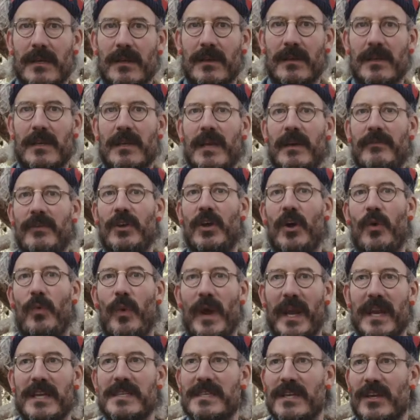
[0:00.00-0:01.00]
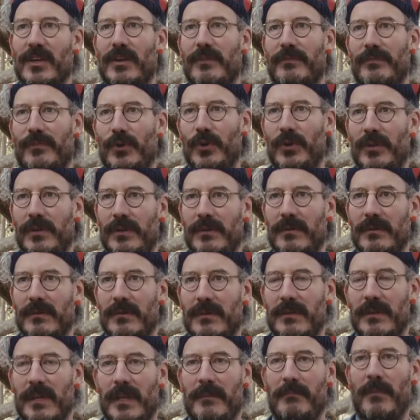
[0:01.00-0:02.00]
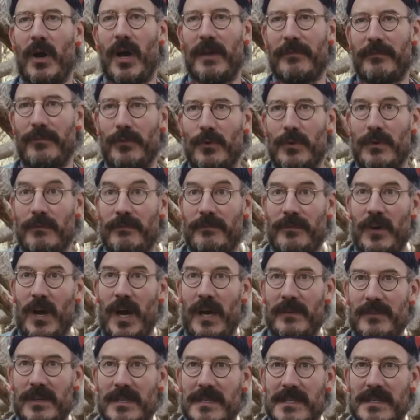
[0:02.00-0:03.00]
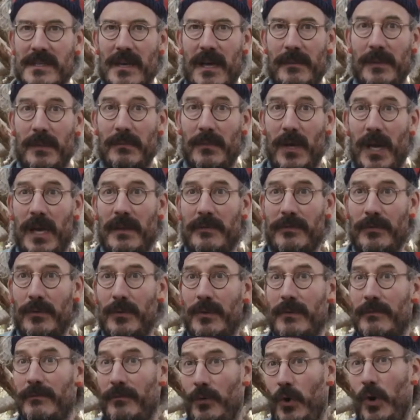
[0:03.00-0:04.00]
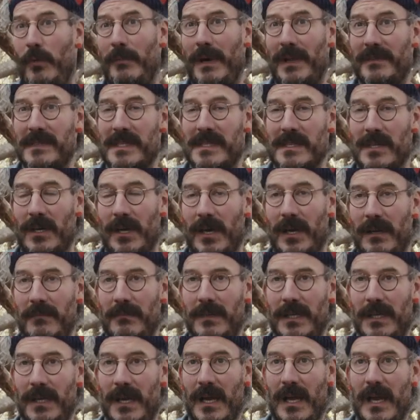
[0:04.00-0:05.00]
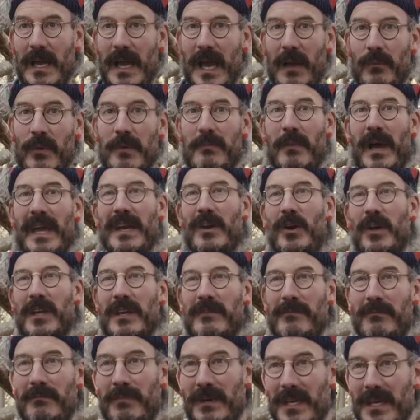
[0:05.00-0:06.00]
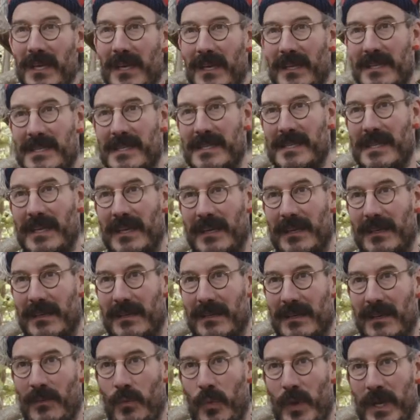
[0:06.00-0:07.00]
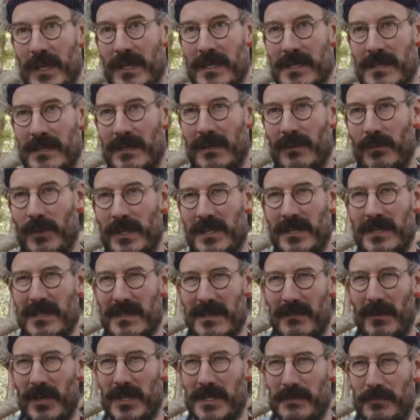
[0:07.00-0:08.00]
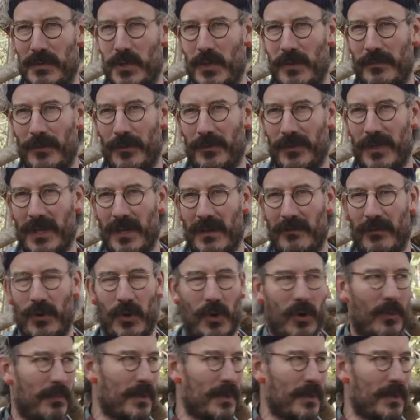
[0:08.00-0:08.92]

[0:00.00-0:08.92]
you never know when it's going to fruit. It might fruit in 5 years' time, it might fruit in 4 months' time, and we may not even be here to see it and witness it, which is the most beautiful thing of all,